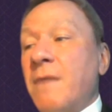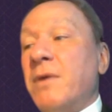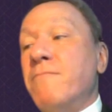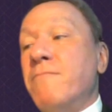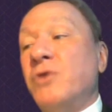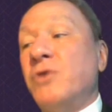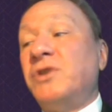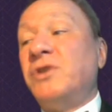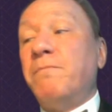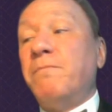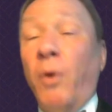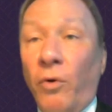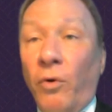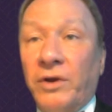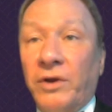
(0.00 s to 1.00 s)
but most
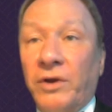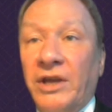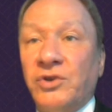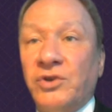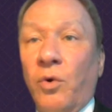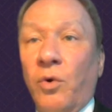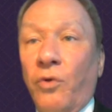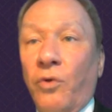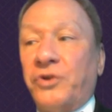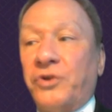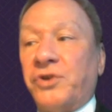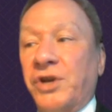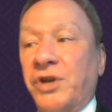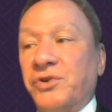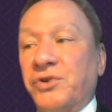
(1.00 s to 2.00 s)
importantly to all
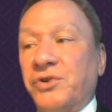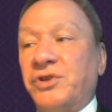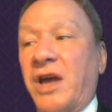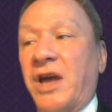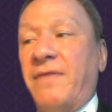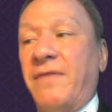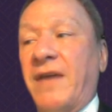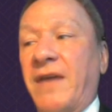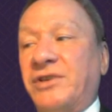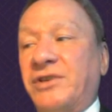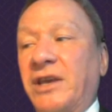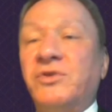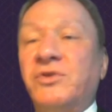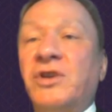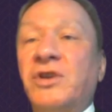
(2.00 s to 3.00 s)
the treasurers and their
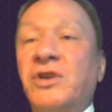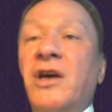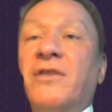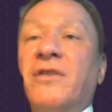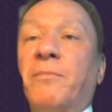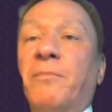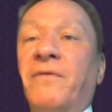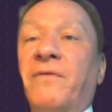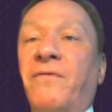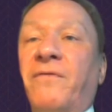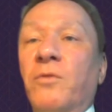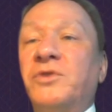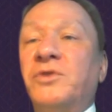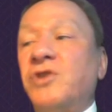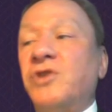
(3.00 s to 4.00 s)
teams that
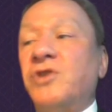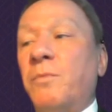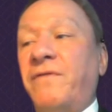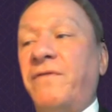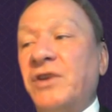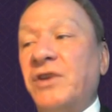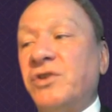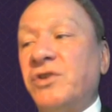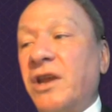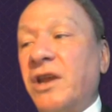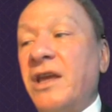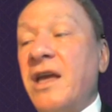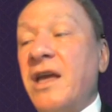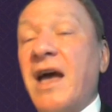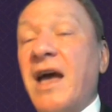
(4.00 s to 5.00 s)
performed so
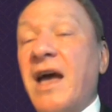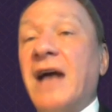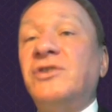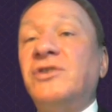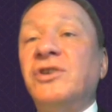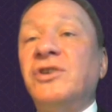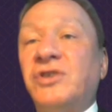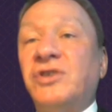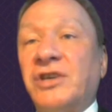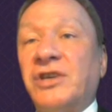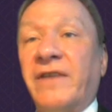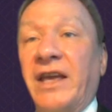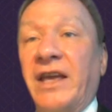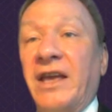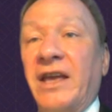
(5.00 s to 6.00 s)
professionally and
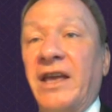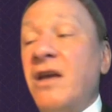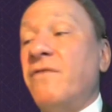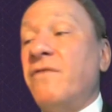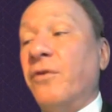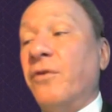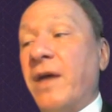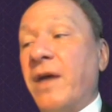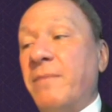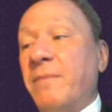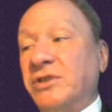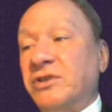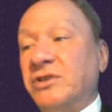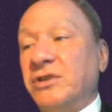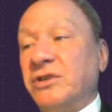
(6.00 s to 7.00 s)
successfully for their
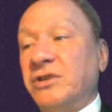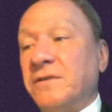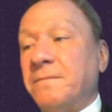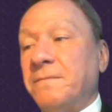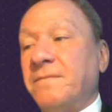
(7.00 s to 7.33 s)
businesses.